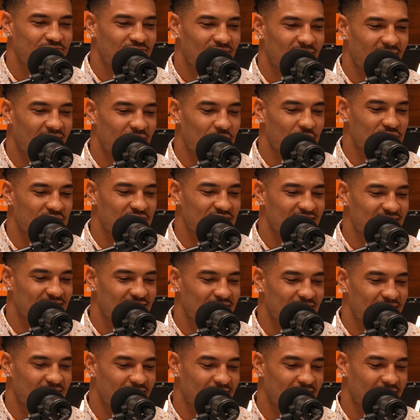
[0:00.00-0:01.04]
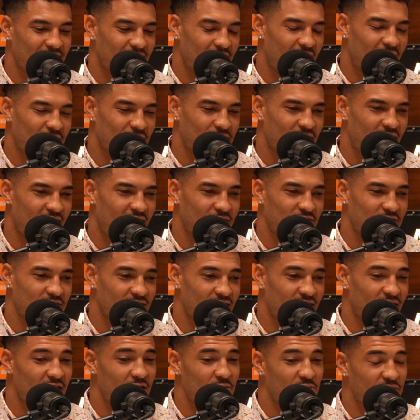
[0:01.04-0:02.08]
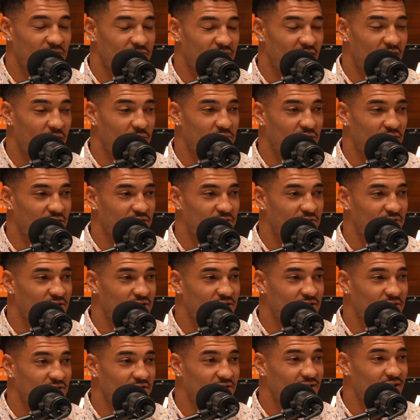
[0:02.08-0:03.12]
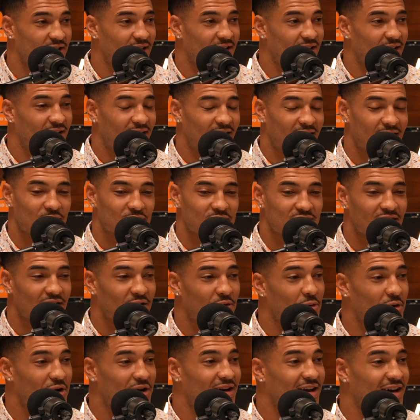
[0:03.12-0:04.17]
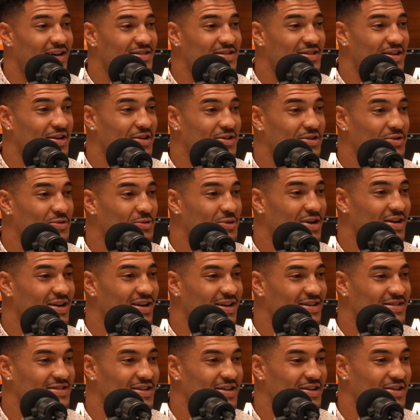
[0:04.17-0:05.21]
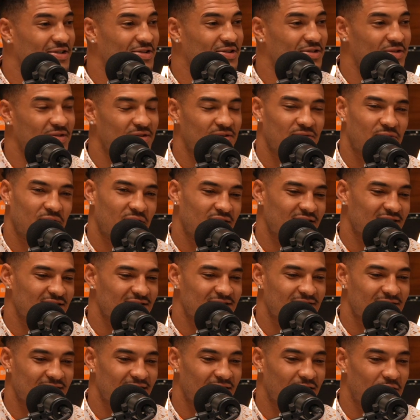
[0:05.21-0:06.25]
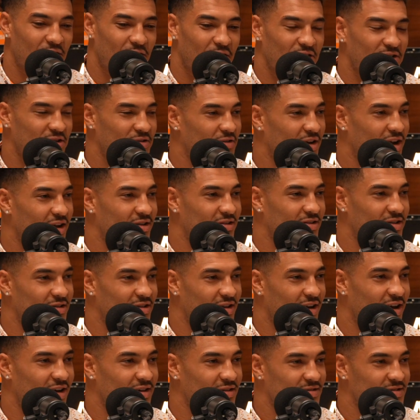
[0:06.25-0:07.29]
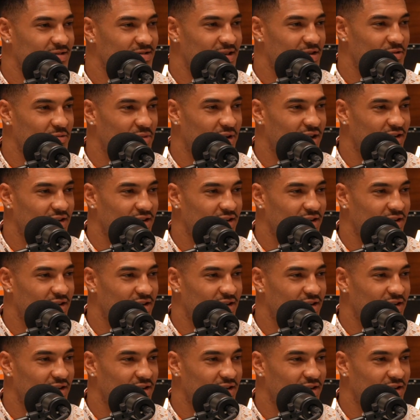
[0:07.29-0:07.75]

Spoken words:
he was, after the game, he found me on the field. And he was like, what did I tell you? What did I tell you? Because he called it right on the dot. Same amount.